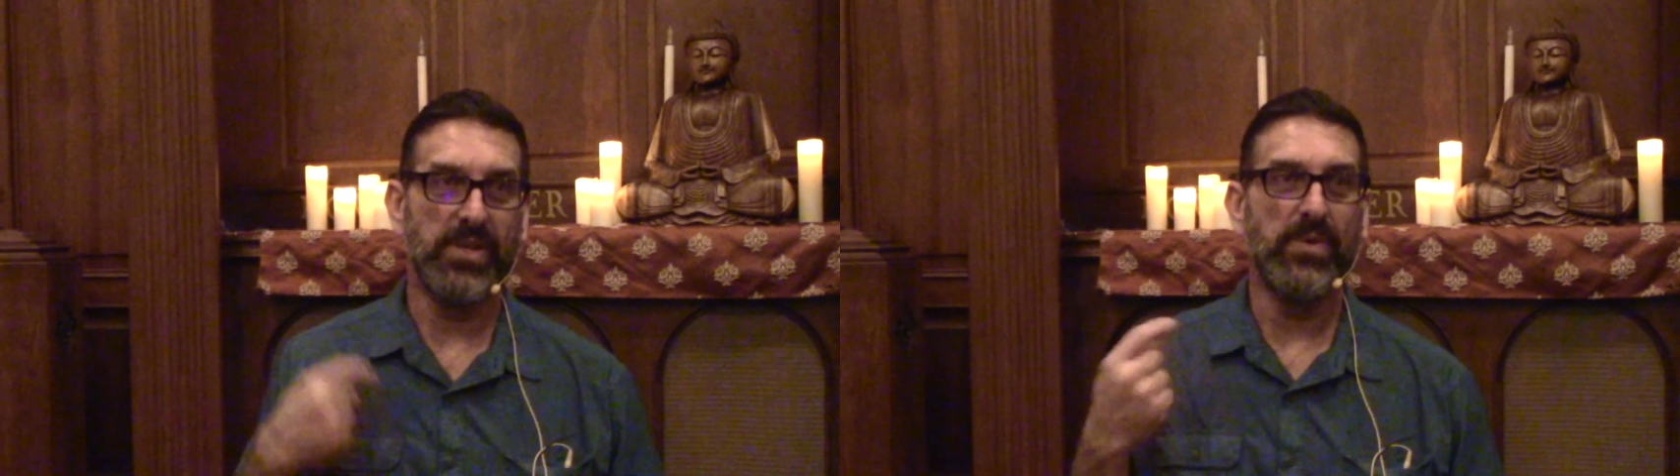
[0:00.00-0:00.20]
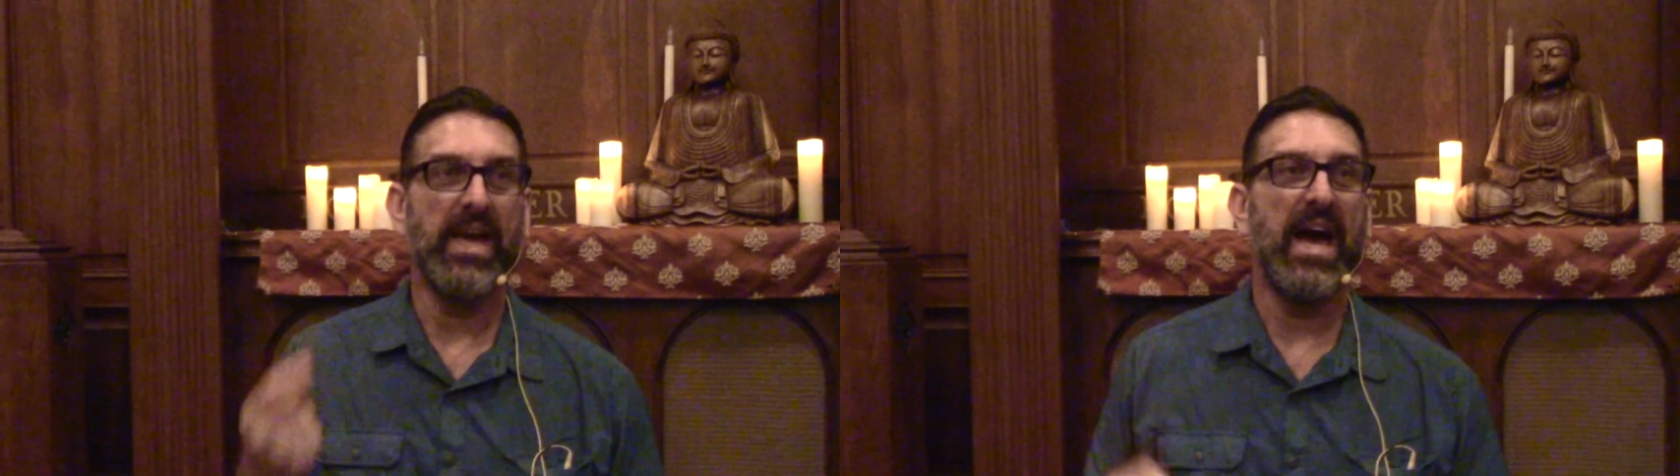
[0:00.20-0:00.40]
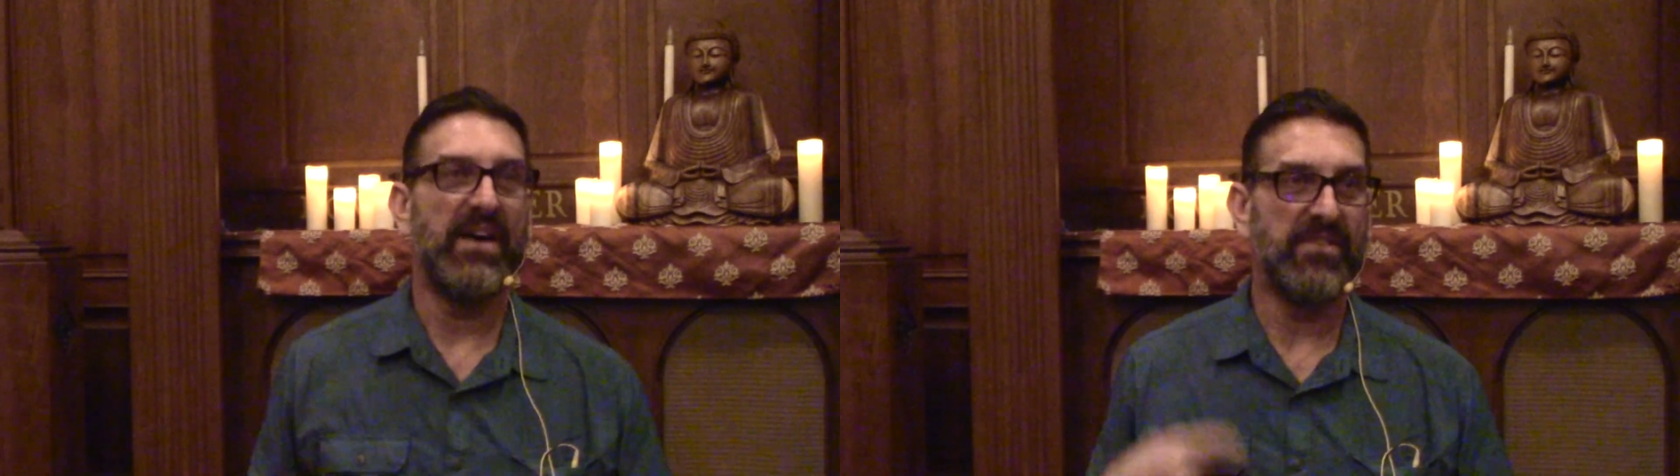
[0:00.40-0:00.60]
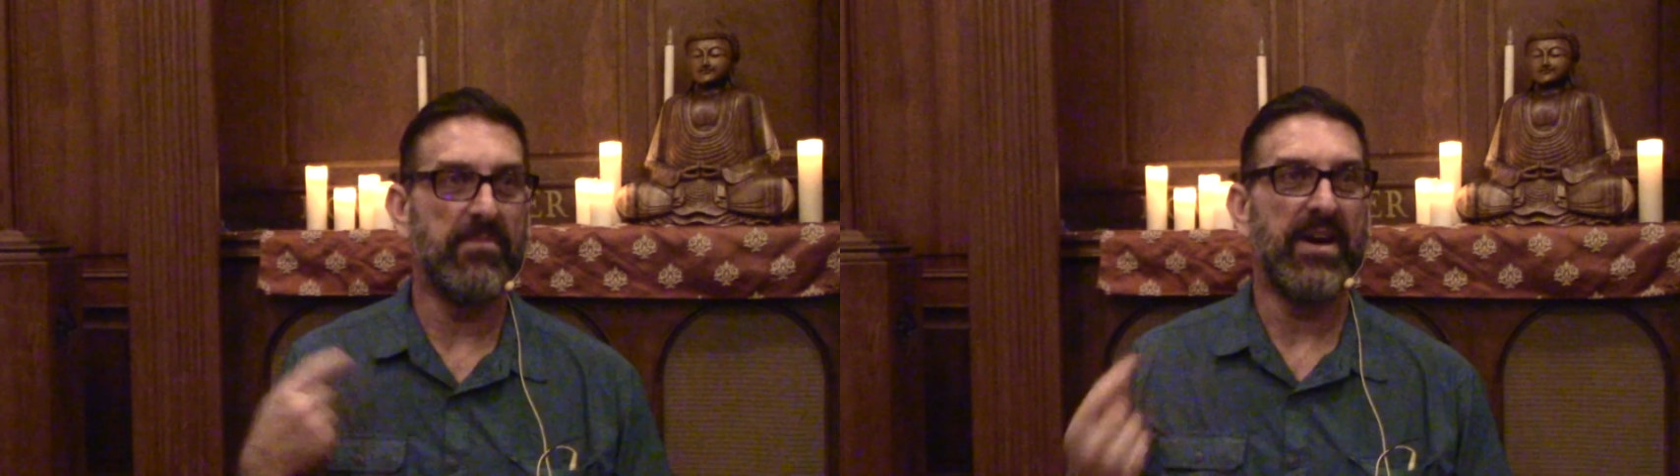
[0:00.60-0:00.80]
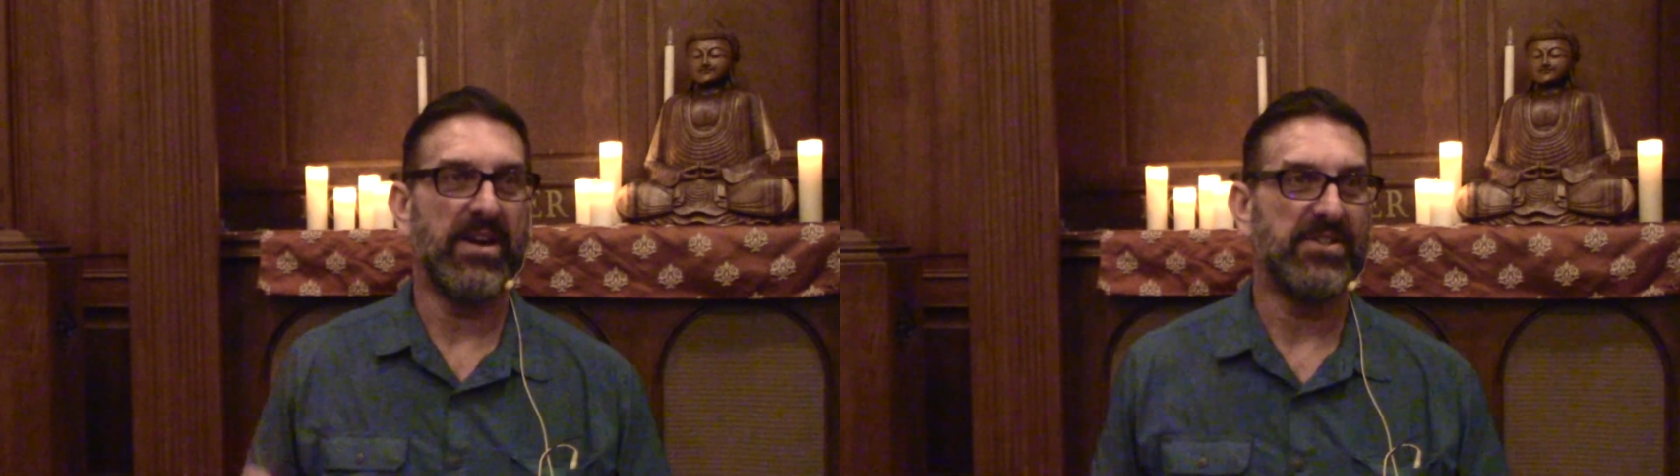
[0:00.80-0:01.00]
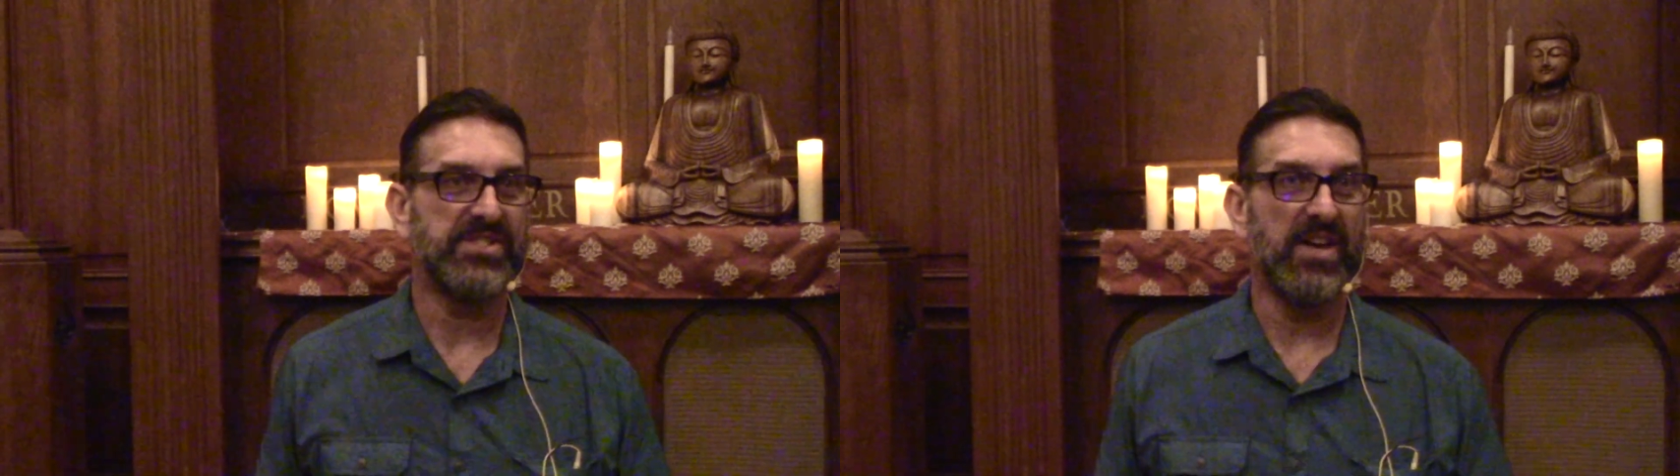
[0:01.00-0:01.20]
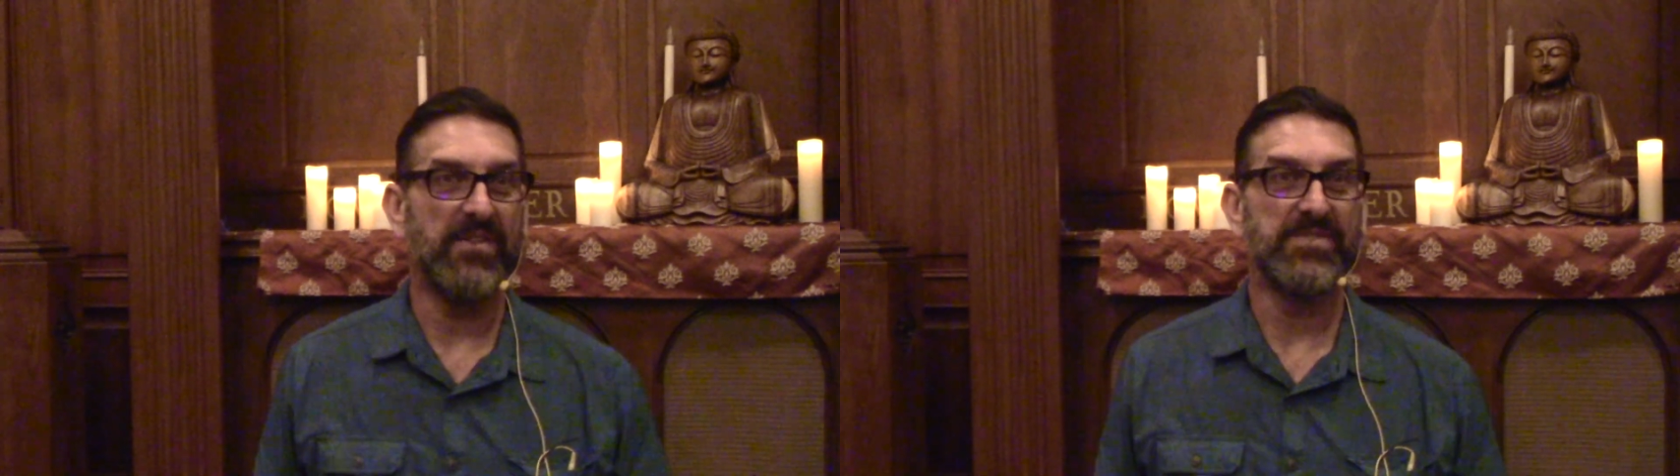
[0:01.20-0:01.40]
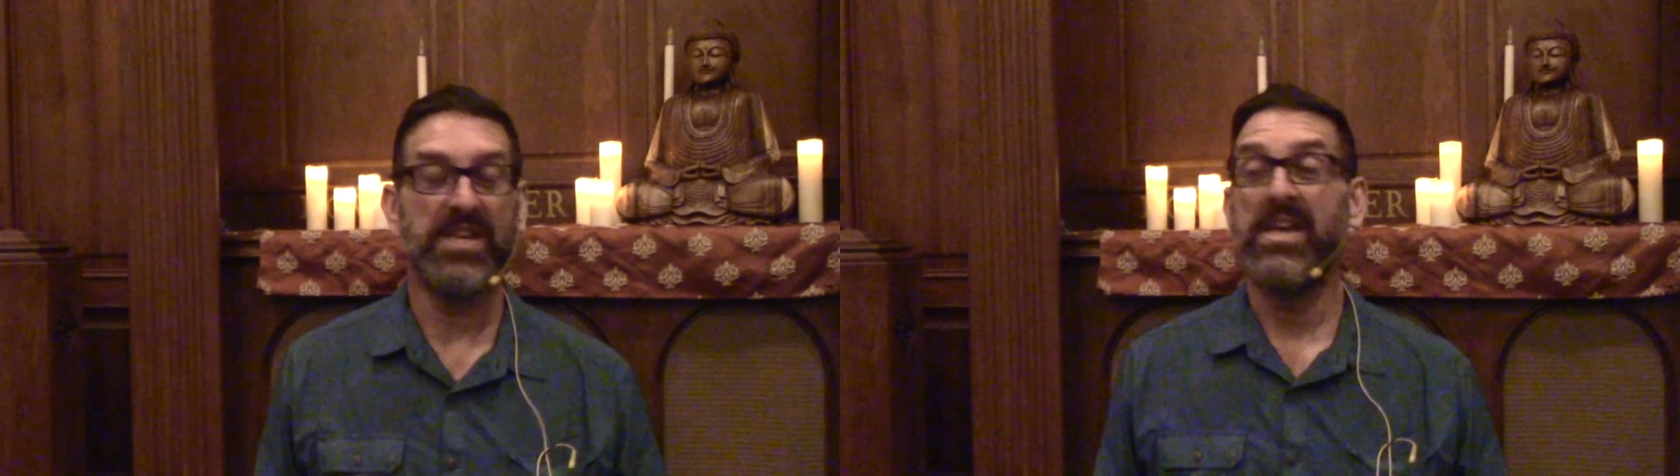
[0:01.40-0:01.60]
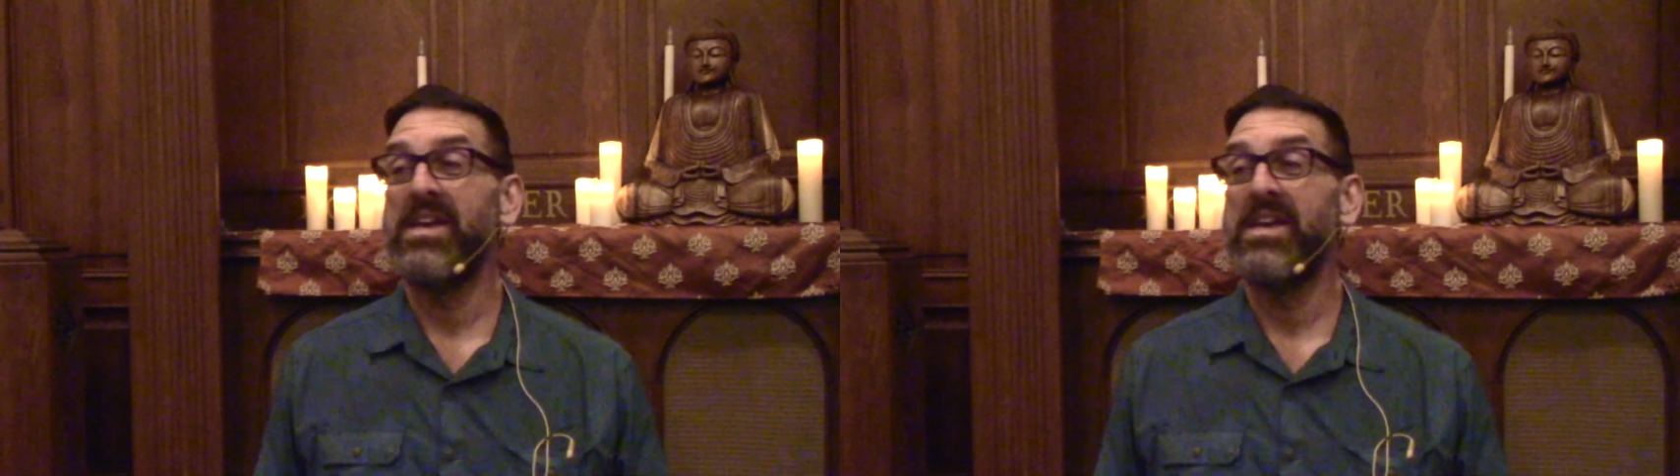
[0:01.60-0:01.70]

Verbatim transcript: that we have about ourselves.